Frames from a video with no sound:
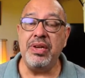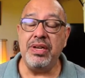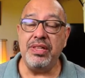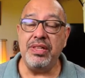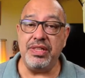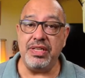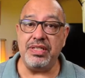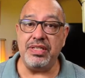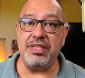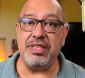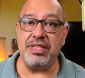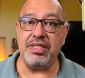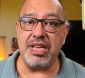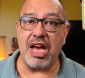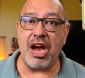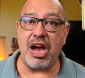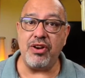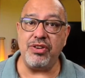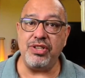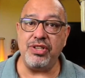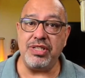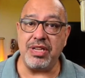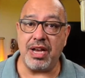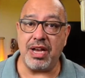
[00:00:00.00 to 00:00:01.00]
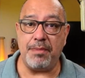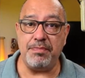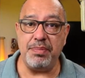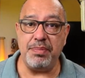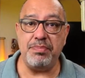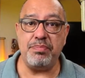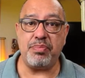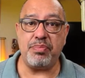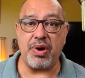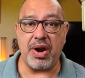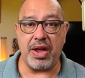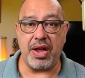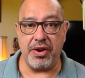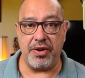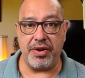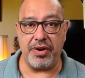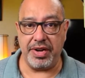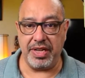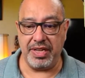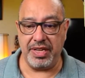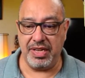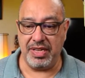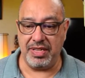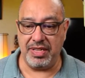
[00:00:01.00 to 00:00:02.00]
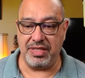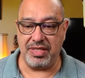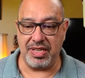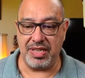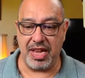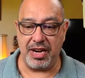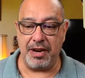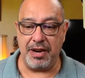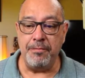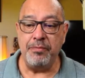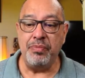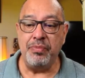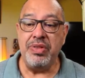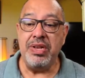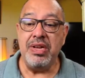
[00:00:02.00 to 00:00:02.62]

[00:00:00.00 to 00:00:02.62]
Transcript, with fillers: This is our top priority, he said.